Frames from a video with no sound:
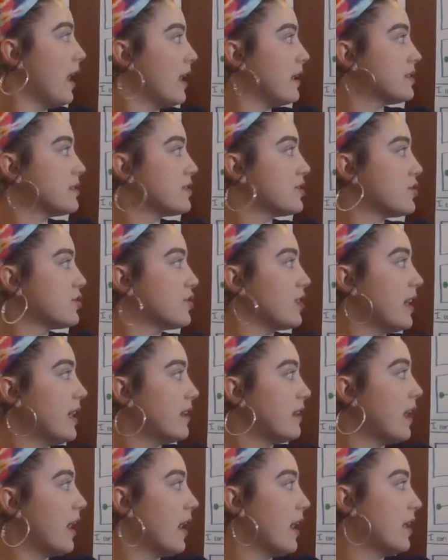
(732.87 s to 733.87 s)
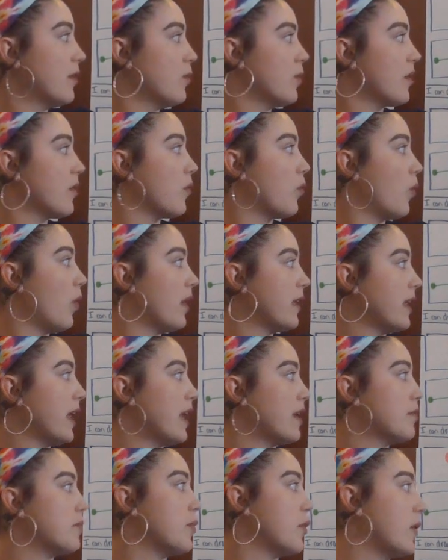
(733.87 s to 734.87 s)
a straight line with one
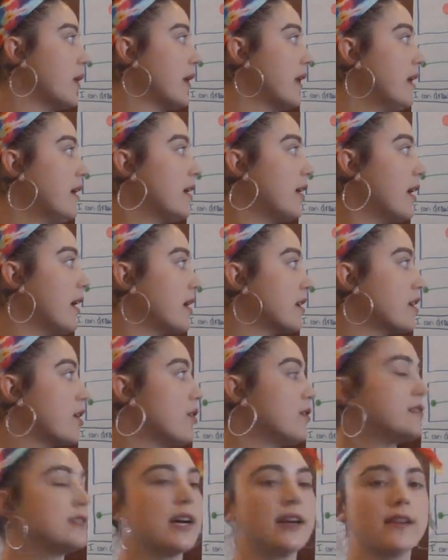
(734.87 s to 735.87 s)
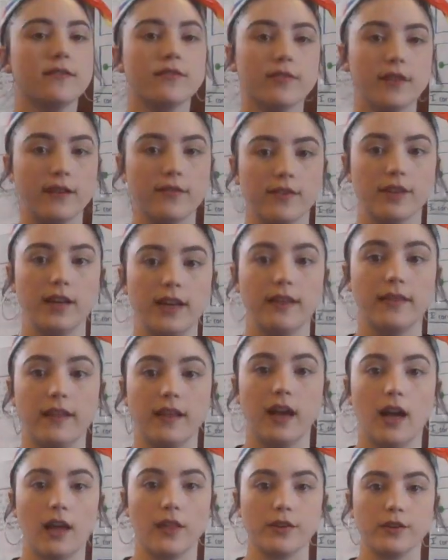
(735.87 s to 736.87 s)
endpoint and goes on forever in
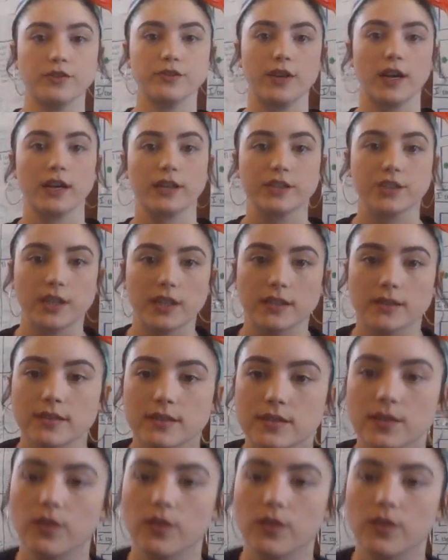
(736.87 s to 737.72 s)
the other direction.